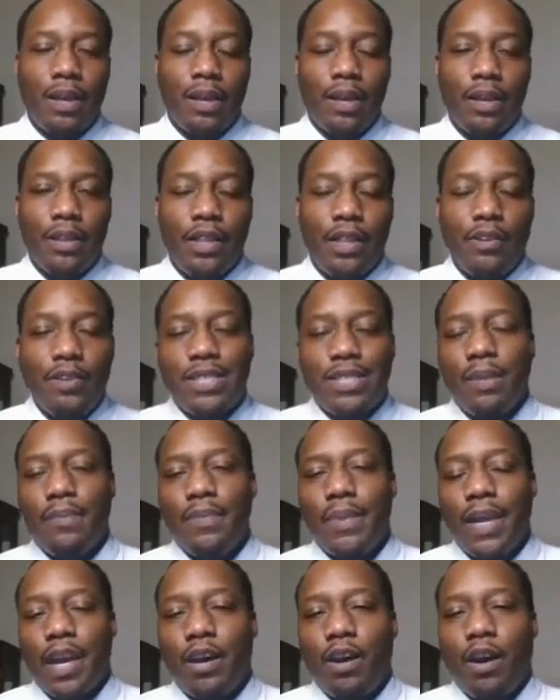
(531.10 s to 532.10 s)
There's
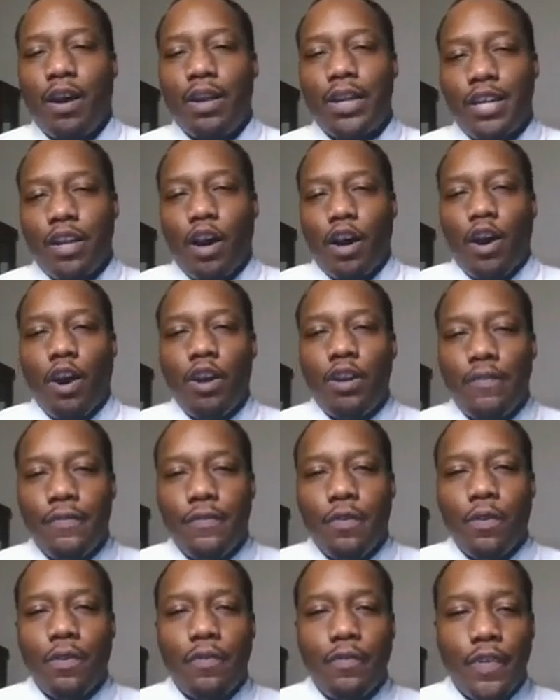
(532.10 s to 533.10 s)
something I call an
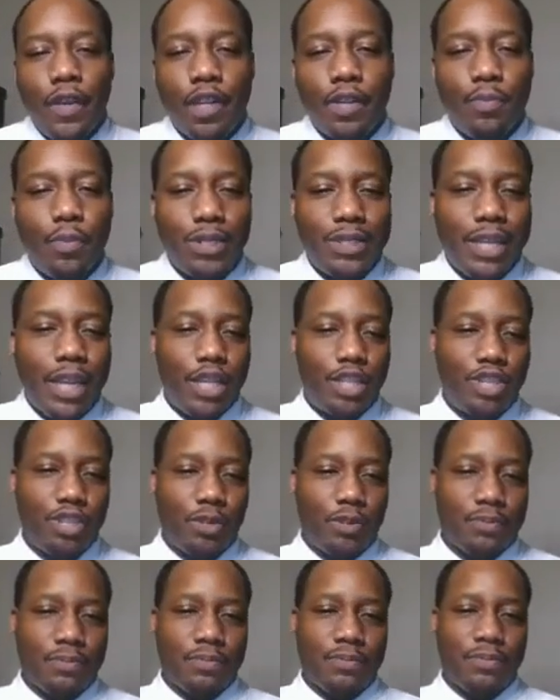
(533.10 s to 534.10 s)
unfulfilled
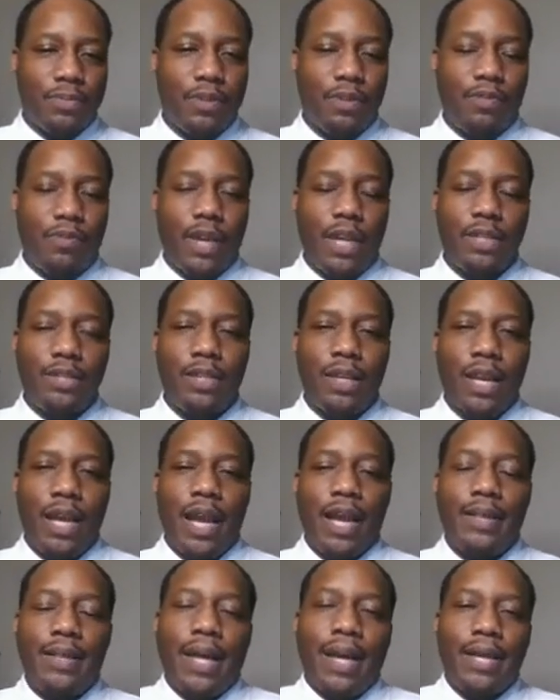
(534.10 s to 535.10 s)
potential, right?
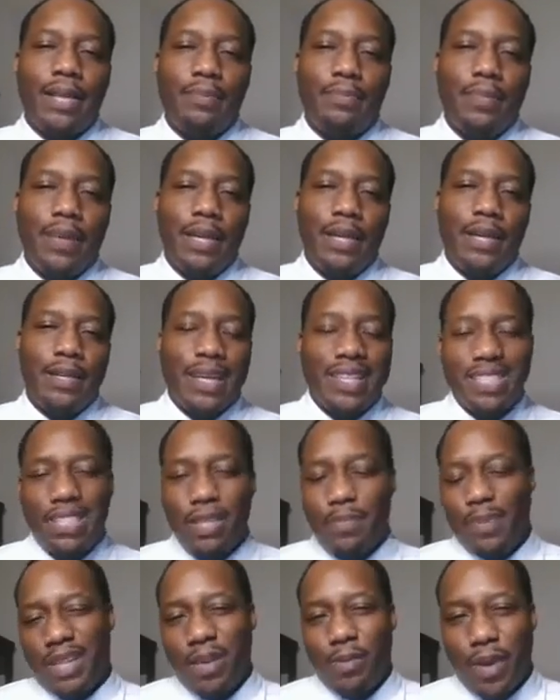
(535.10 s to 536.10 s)
And that's
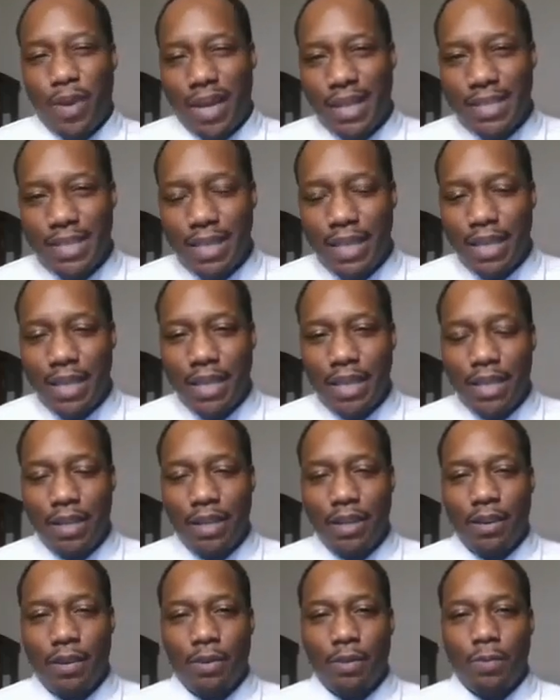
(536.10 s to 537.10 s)
typically what I see,
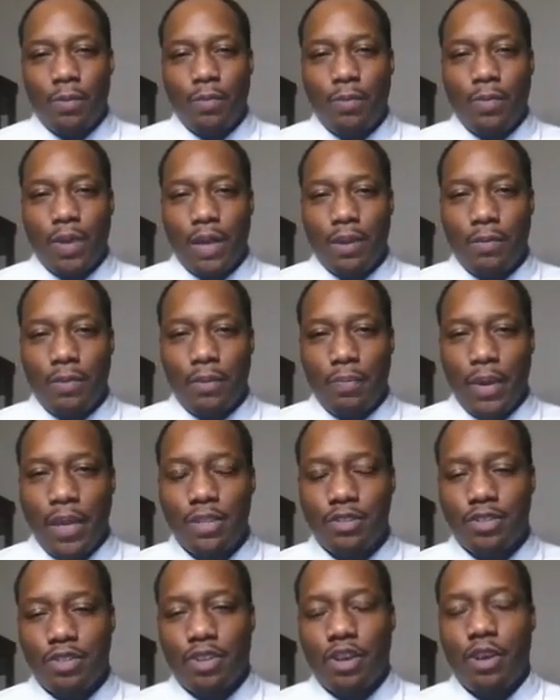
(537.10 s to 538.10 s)
when
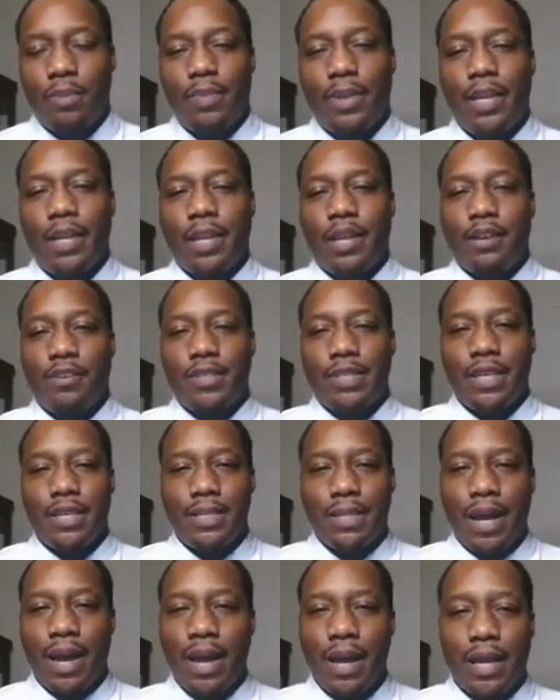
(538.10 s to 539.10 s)
patients are coming in and they're saying,
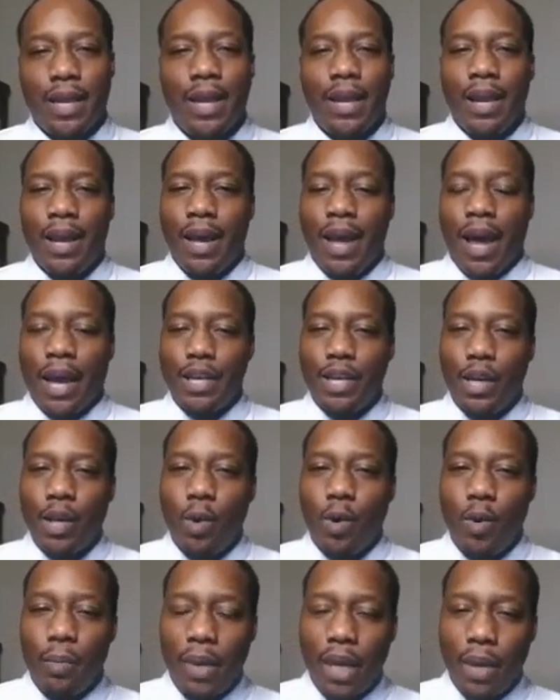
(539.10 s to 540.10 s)
Doc, I
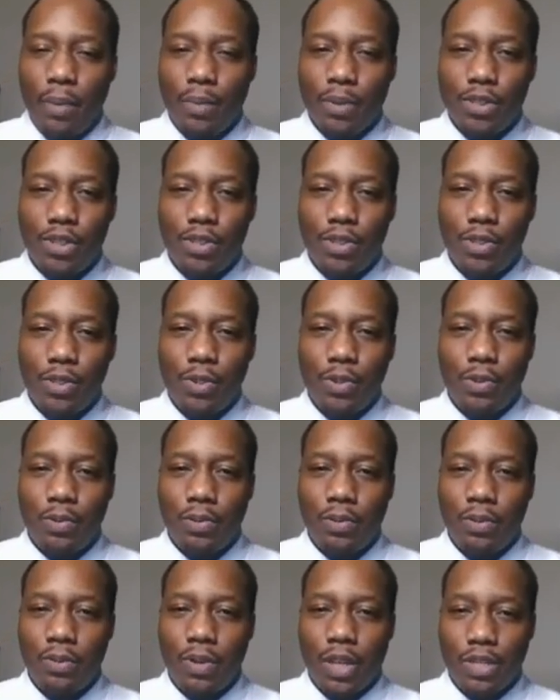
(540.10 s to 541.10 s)
know I'm able to do
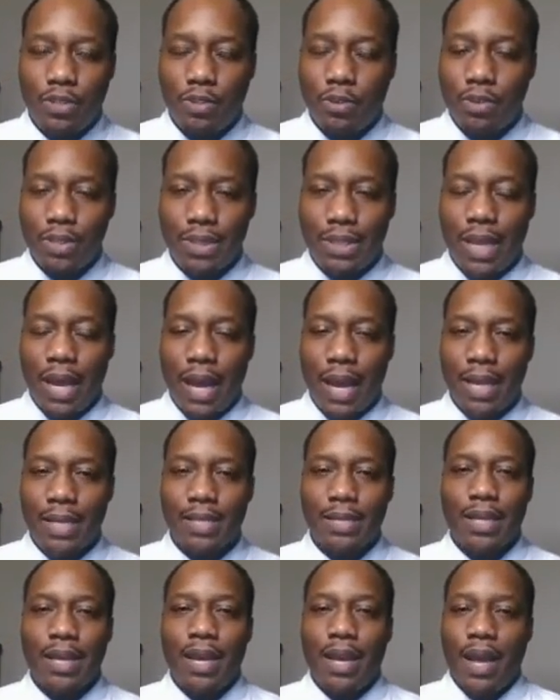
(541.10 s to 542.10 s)
a certain
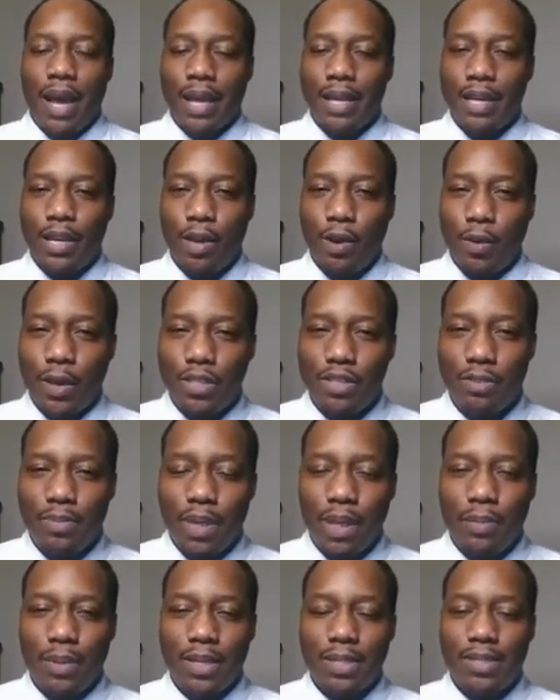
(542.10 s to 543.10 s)
task. I know I should be
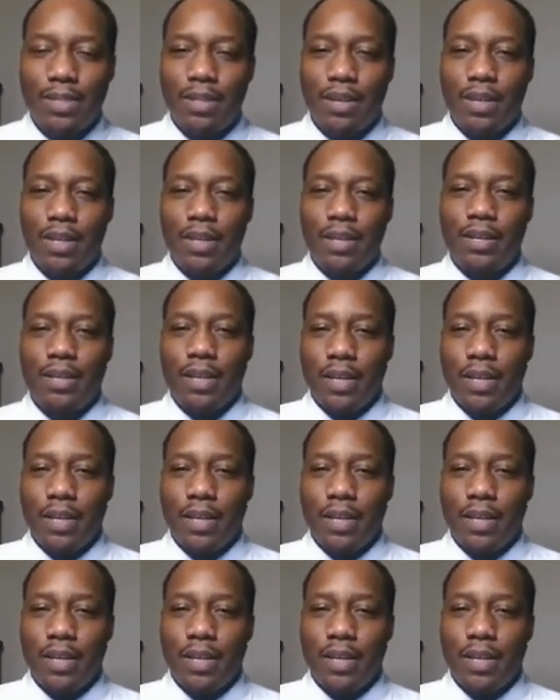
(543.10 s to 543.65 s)
able to study